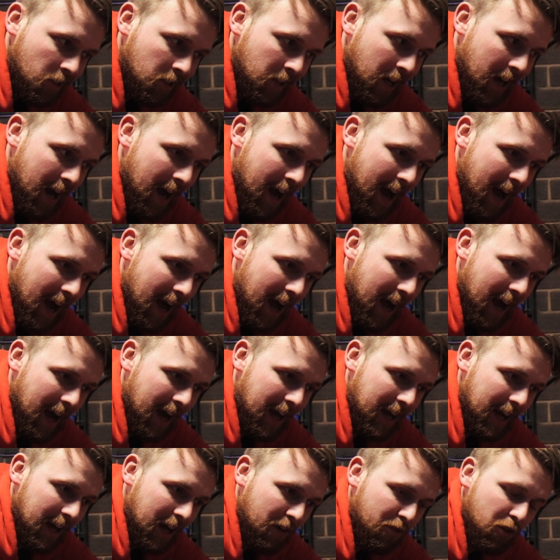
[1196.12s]

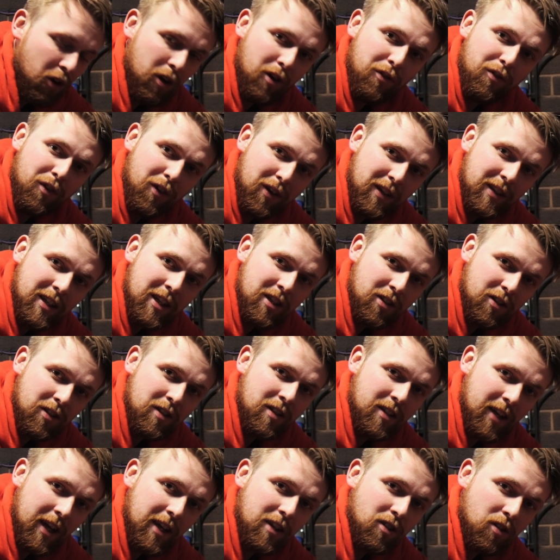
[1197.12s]
I've got a feeling this could
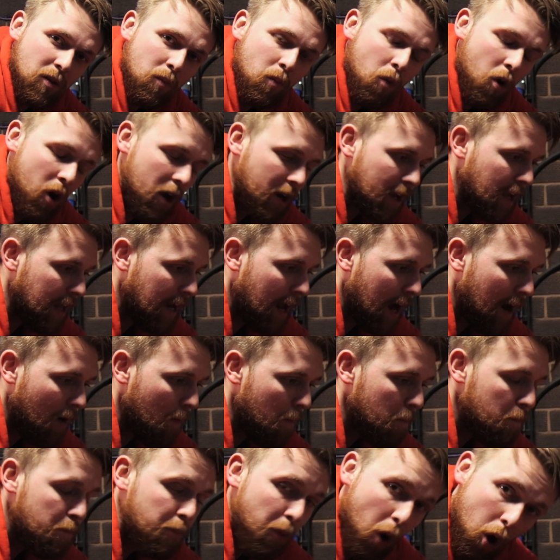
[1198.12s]
take some working out,
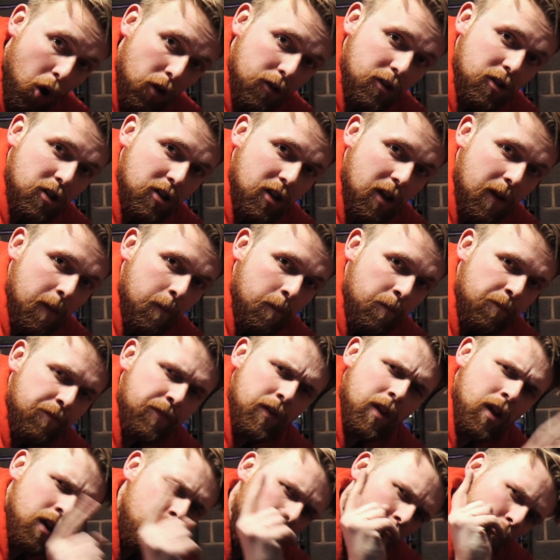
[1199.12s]
but
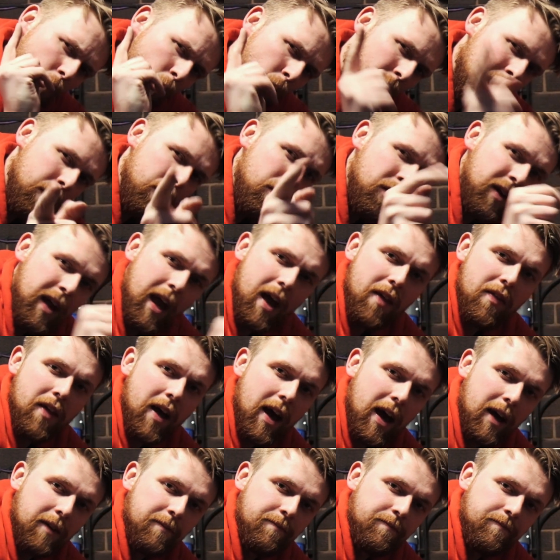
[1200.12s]
we will get there.